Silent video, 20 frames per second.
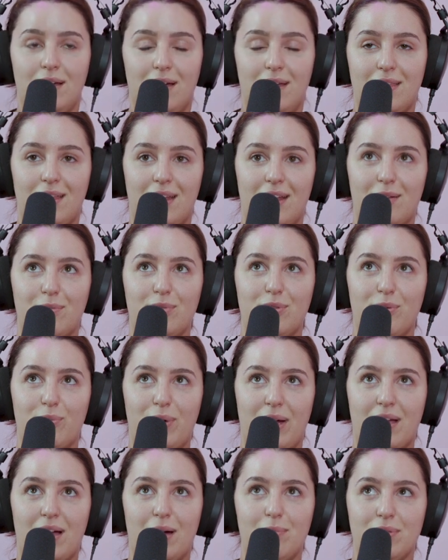and then I'd
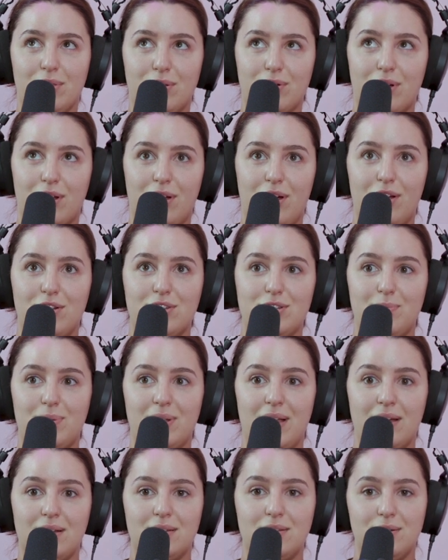wake up and look at her and she'd be
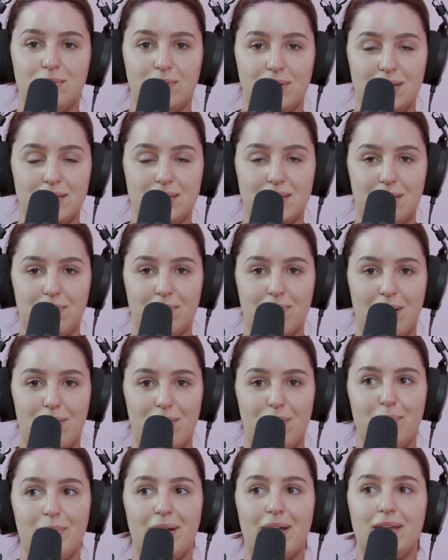like, do you want to sleep in my
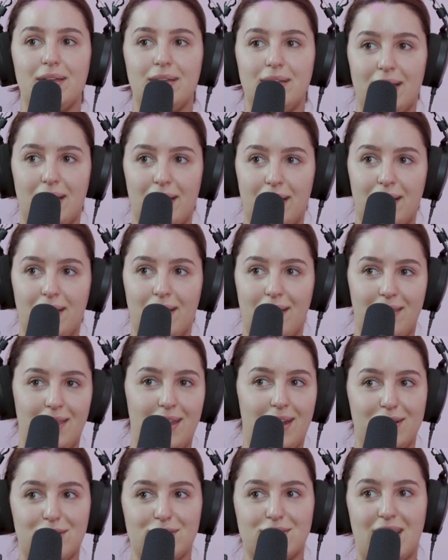room, mate? And
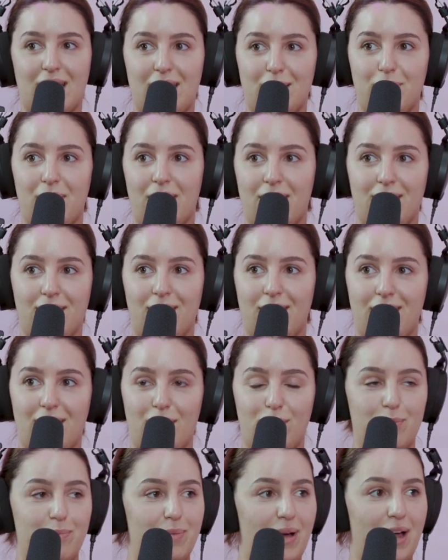then I'd just get in bed and
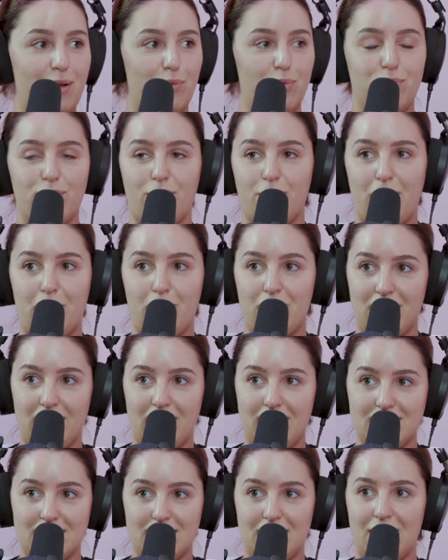I wouldn't remember
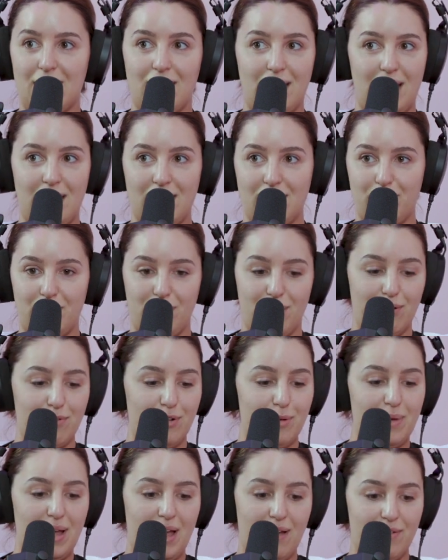that I did, and I'd end up in her
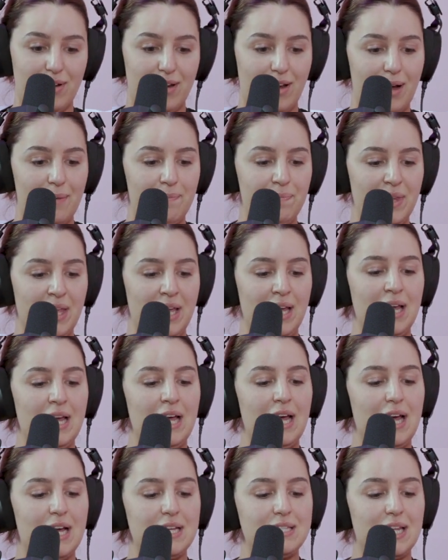room every night.
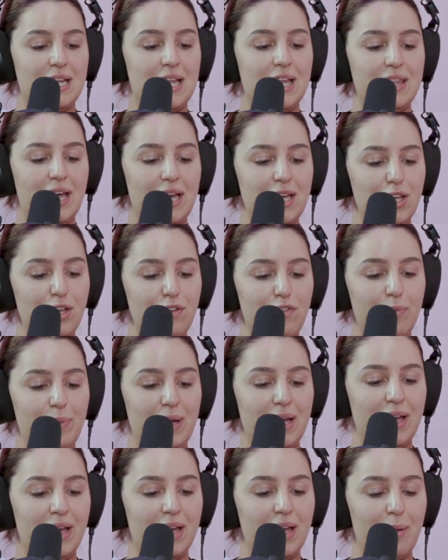And I said, thank you for
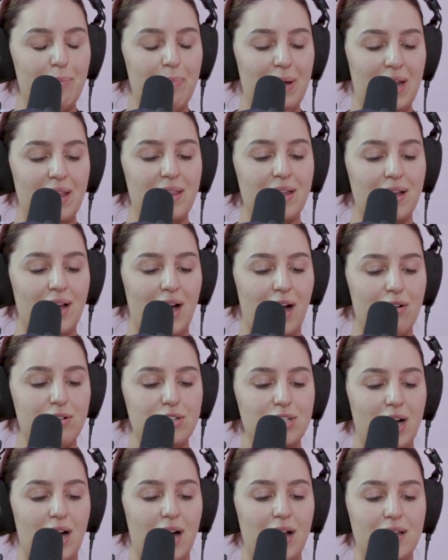being better than Carl
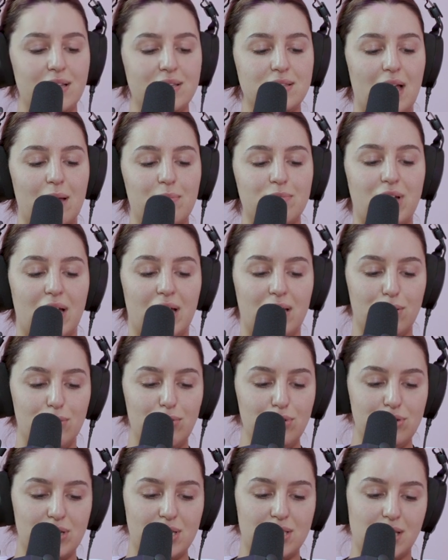Shahadi's same day
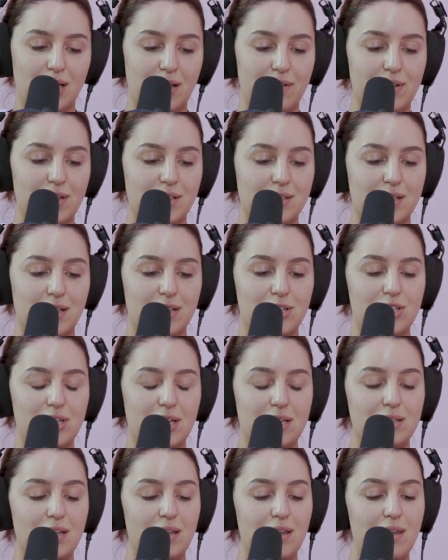laundry service, because
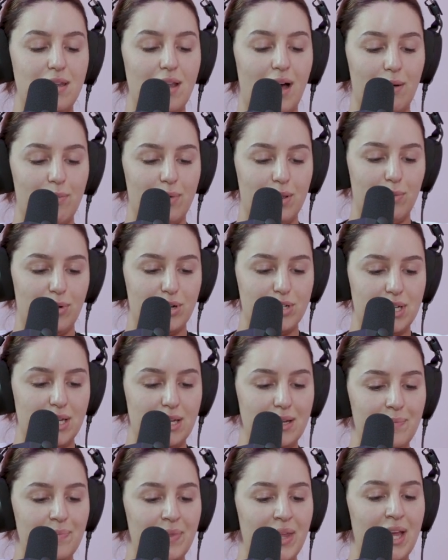she's a nut with
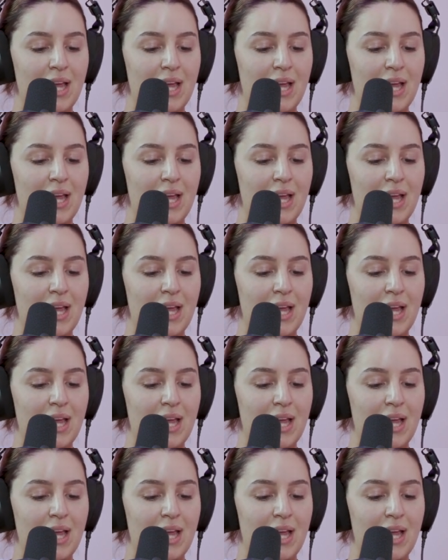washing.